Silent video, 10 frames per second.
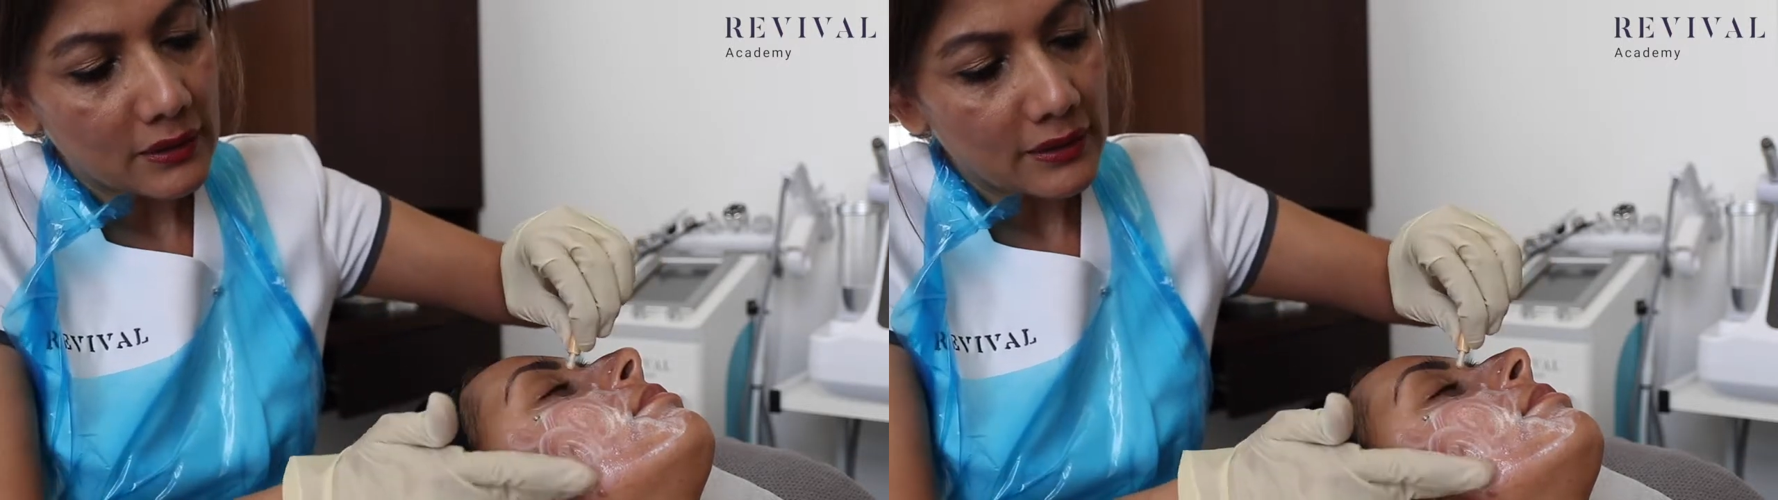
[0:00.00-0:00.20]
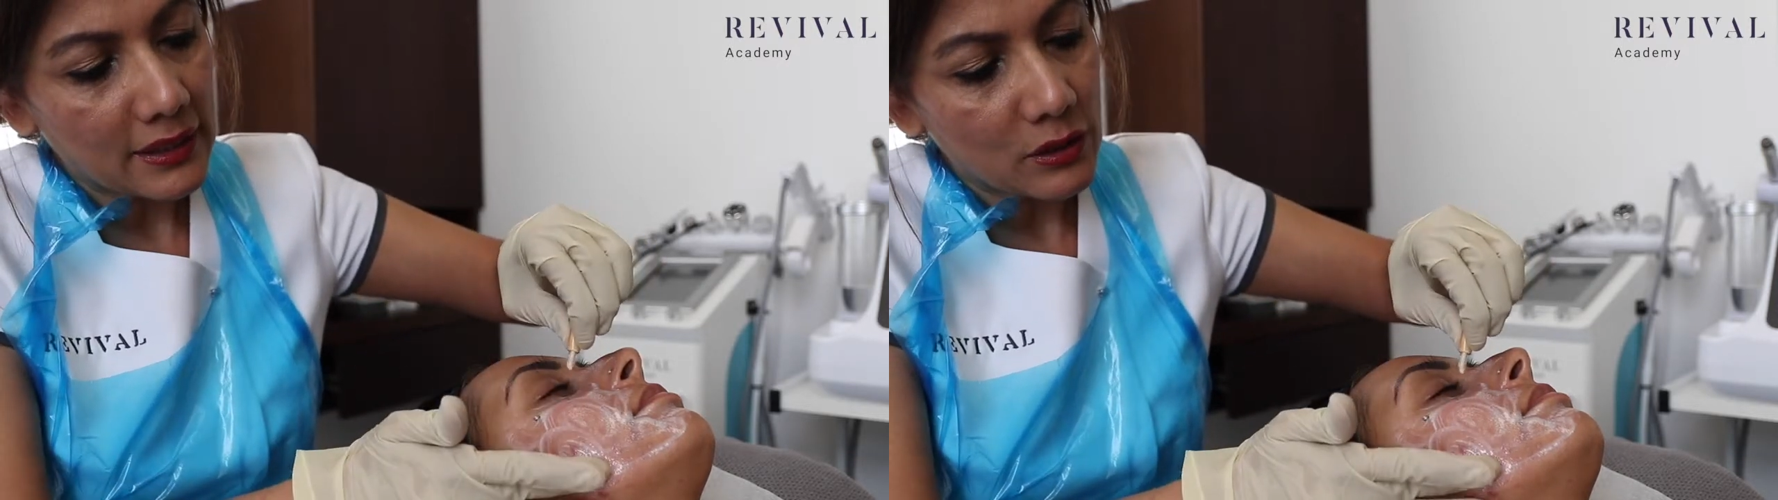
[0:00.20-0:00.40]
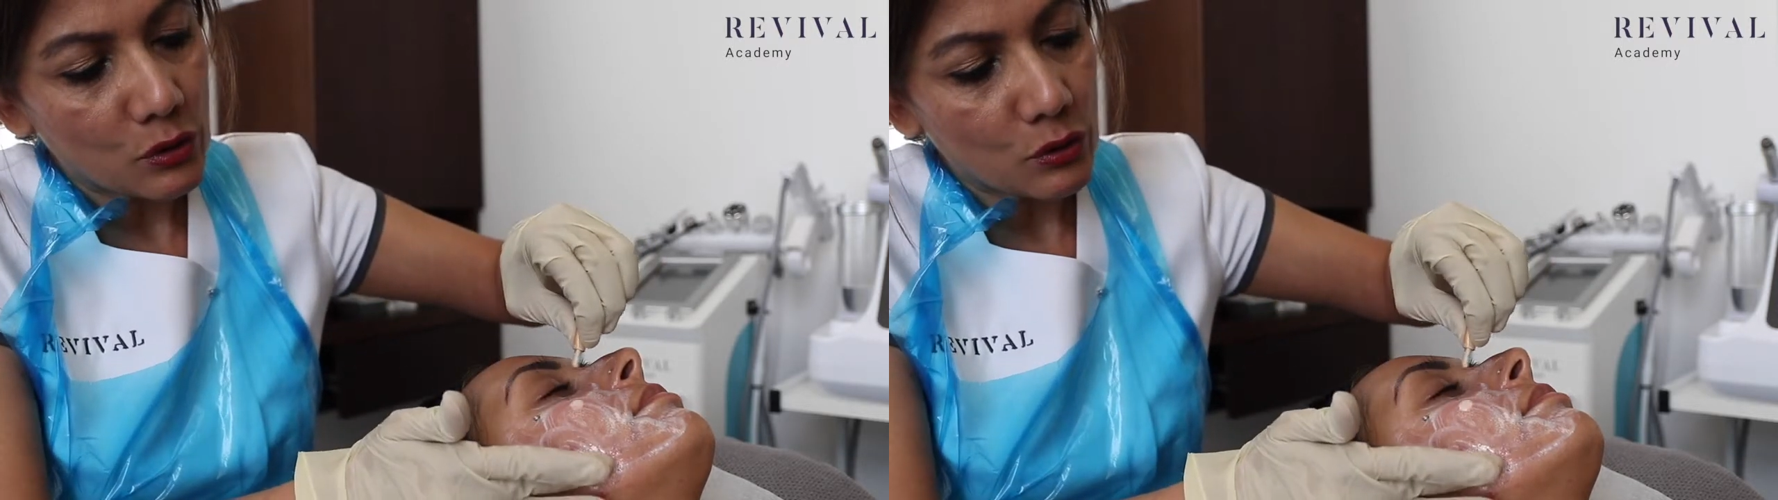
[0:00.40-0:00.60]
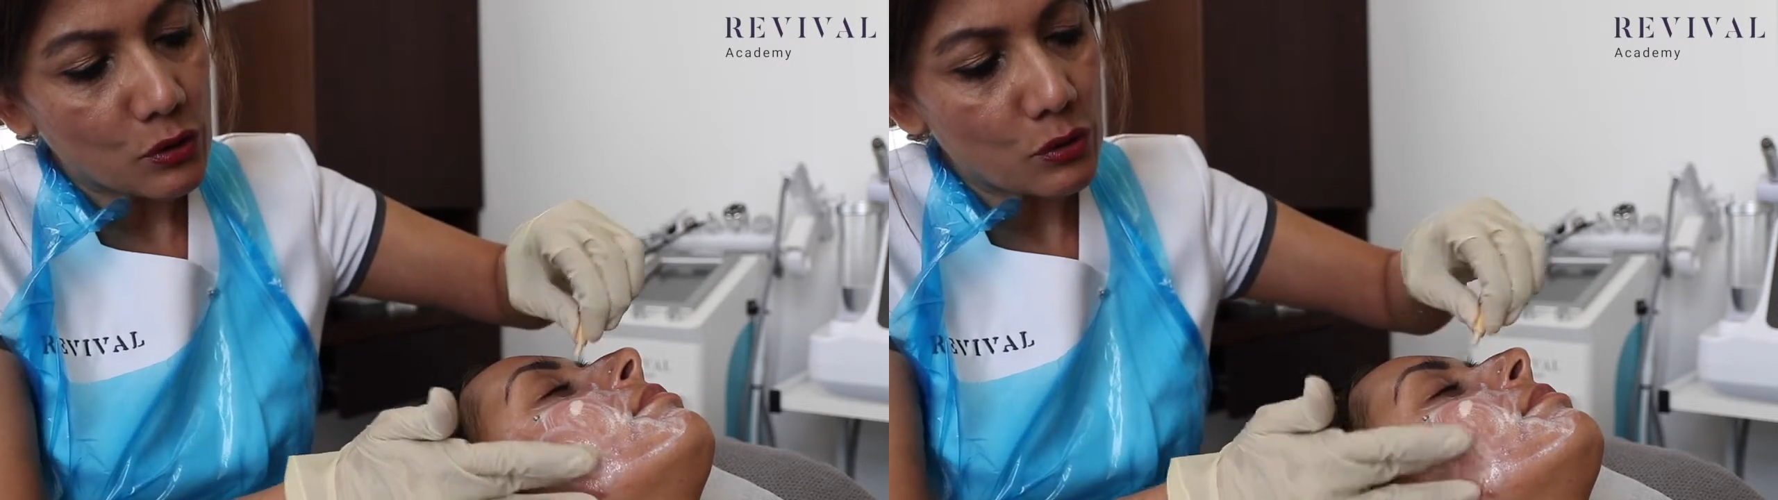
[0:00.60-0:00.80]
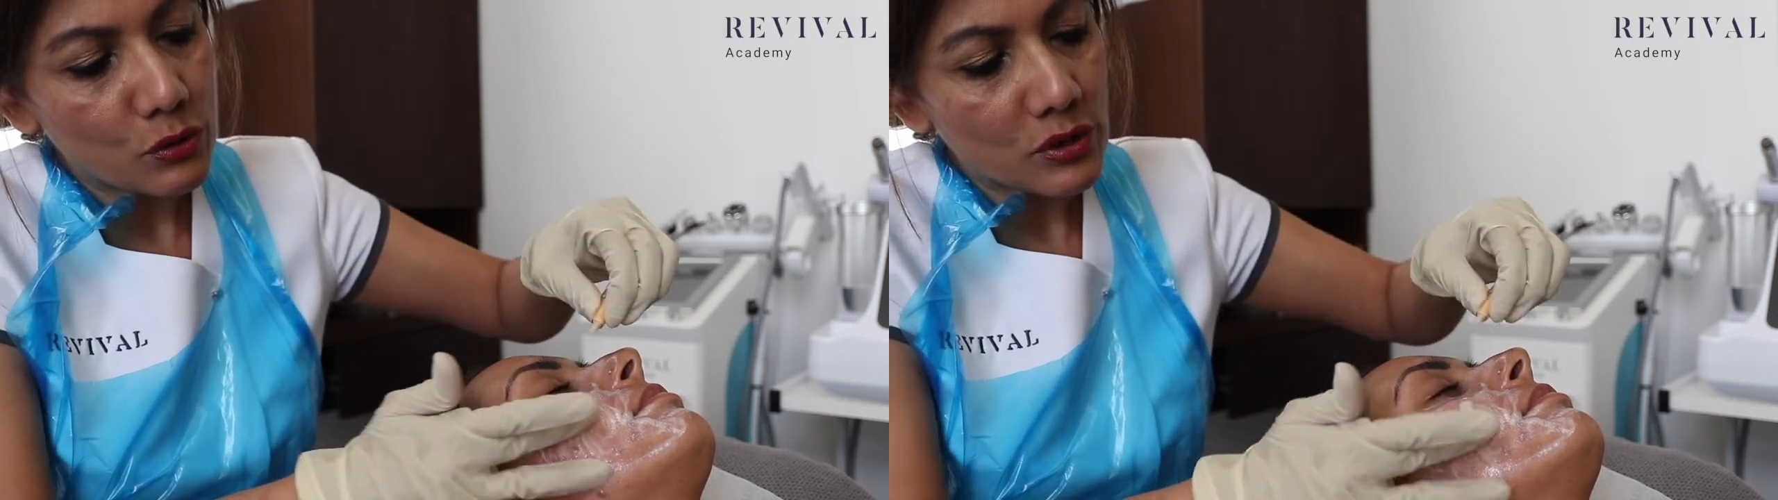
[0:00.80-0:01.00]
that you
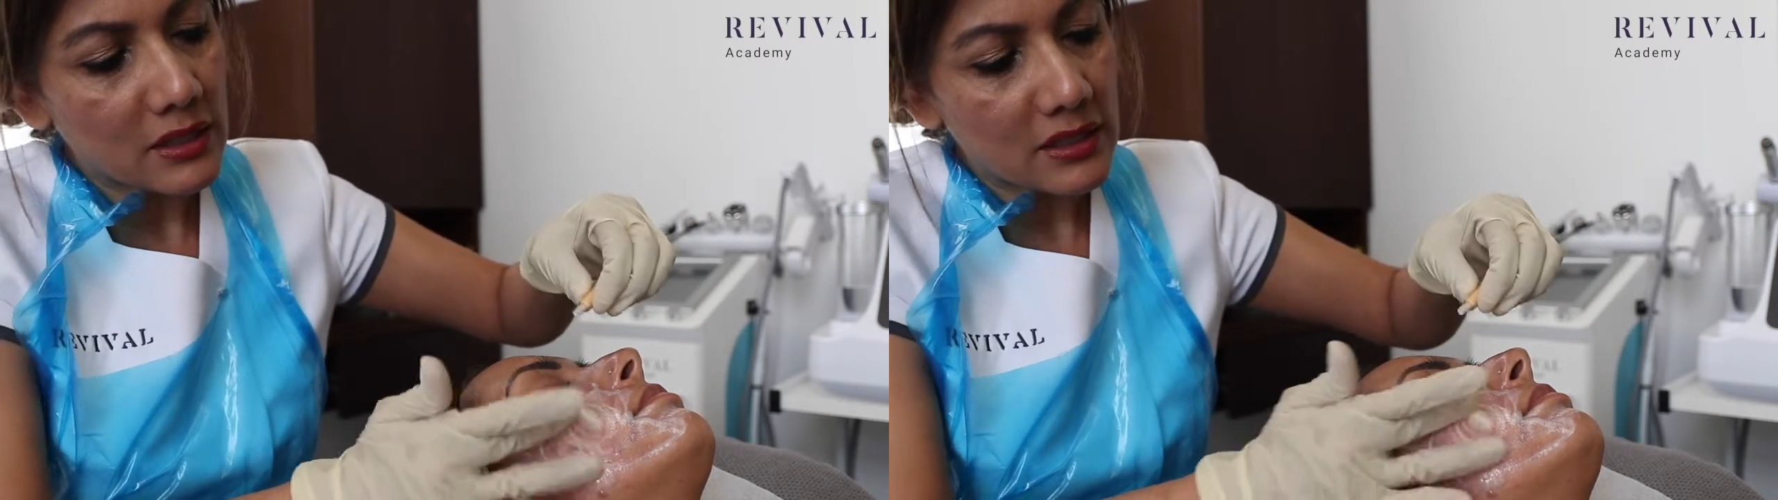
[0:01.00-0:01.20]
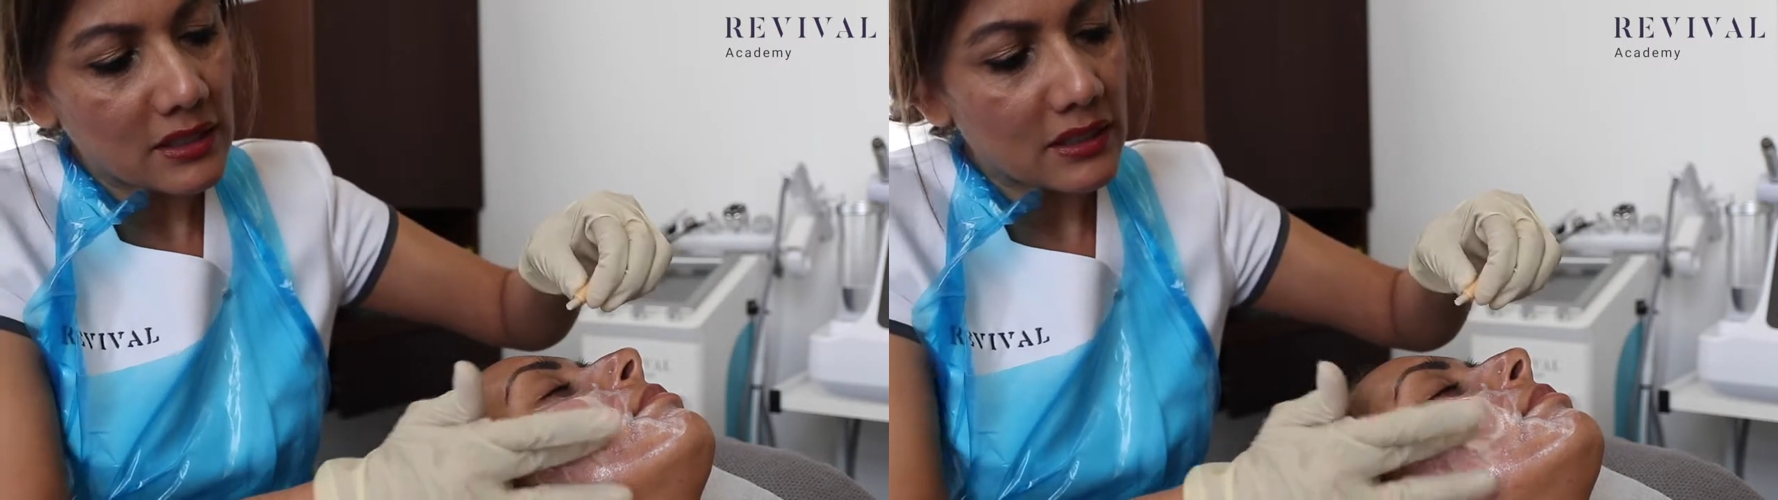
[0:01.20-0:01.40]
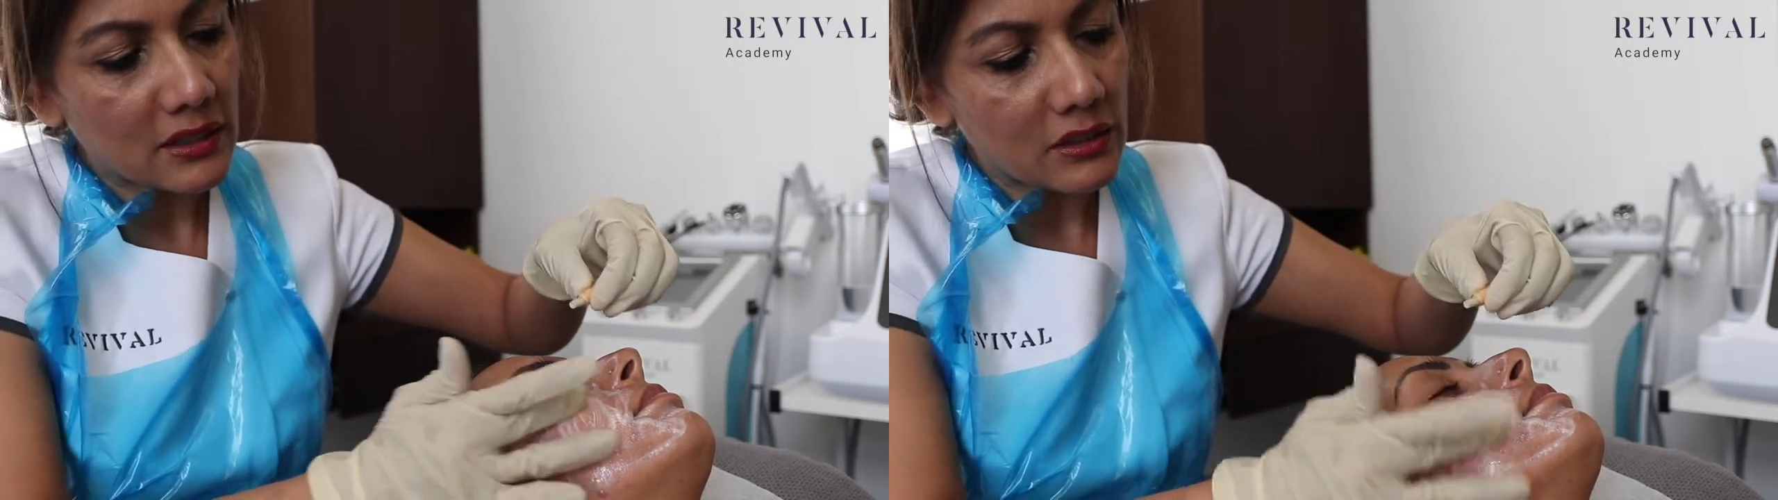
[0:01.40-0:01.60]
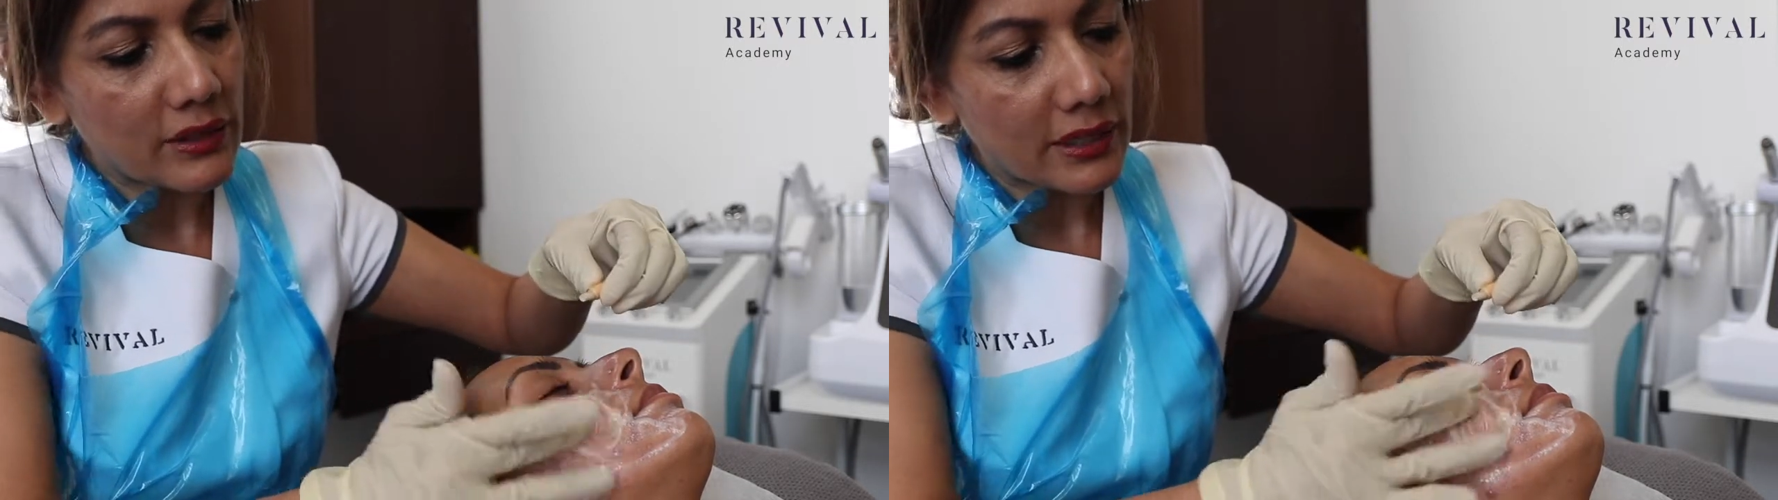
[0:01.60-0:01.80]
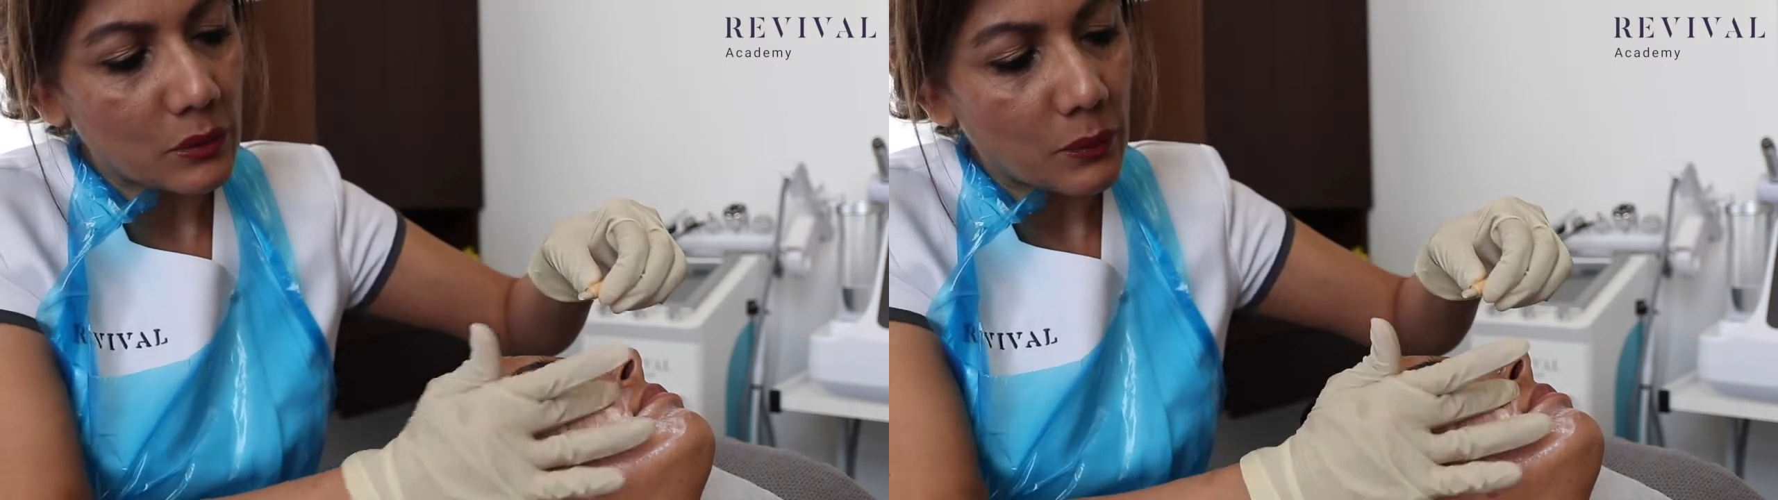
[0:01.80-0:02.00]
use this in the
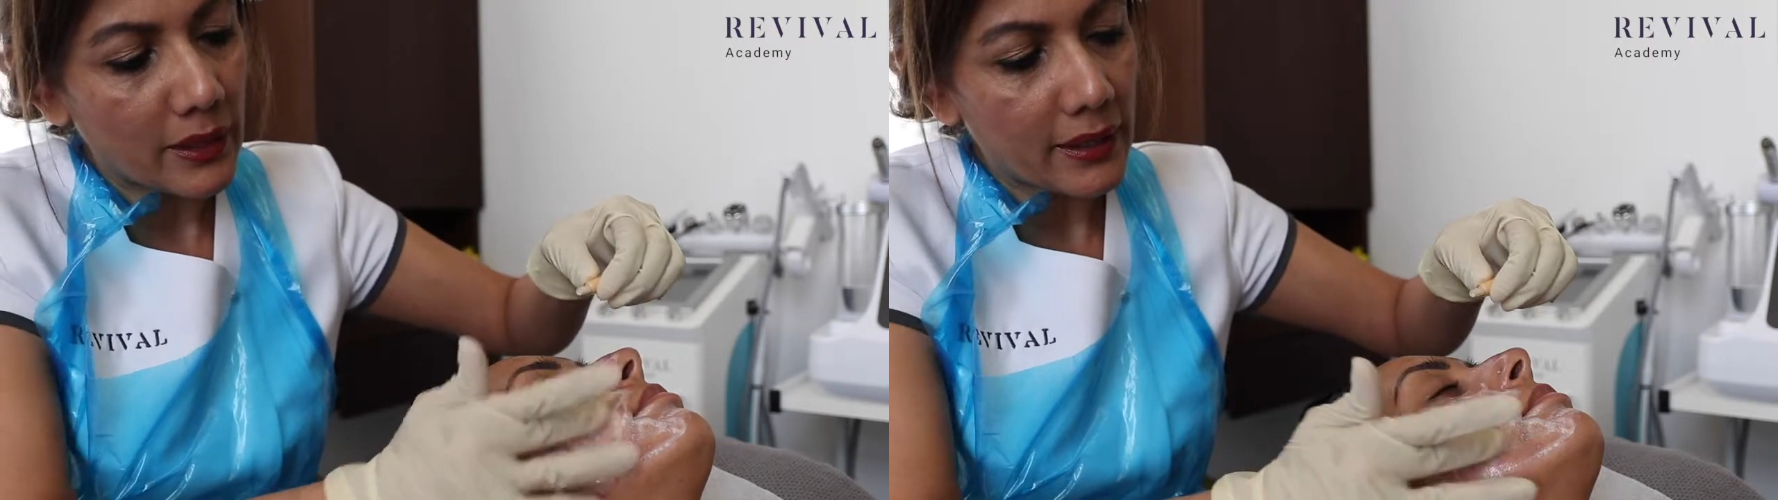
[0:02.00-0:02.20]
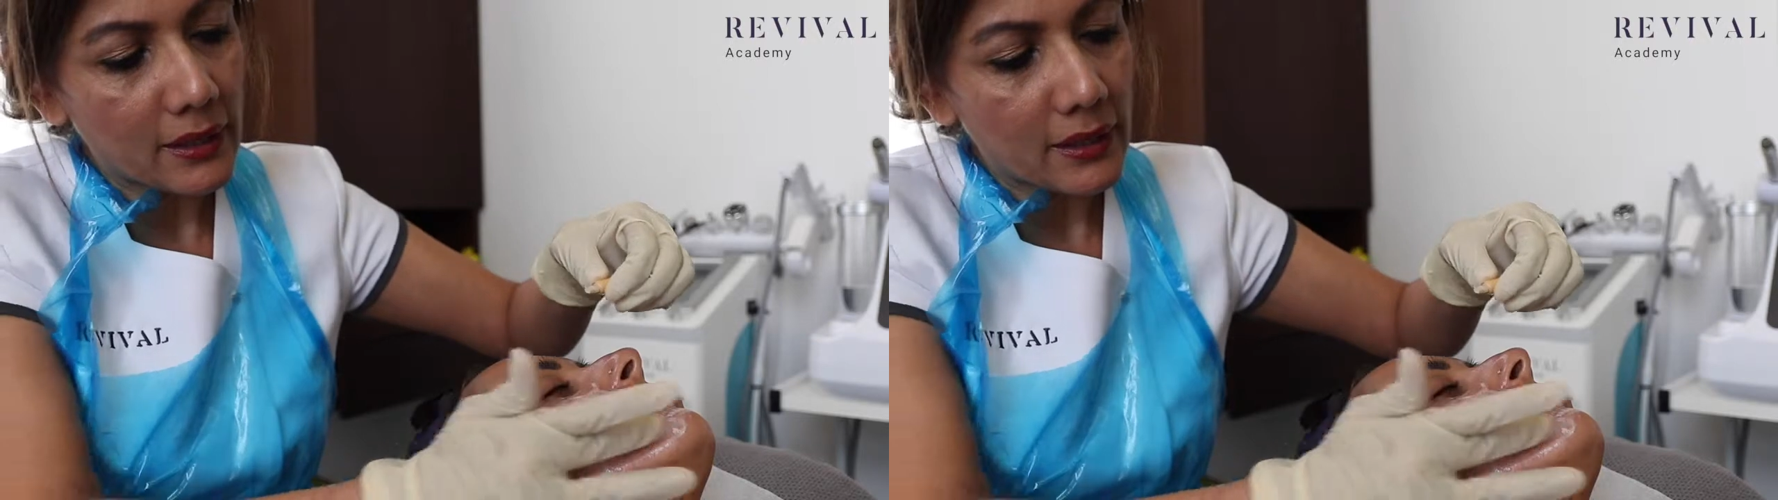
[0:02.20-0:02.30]
correct way.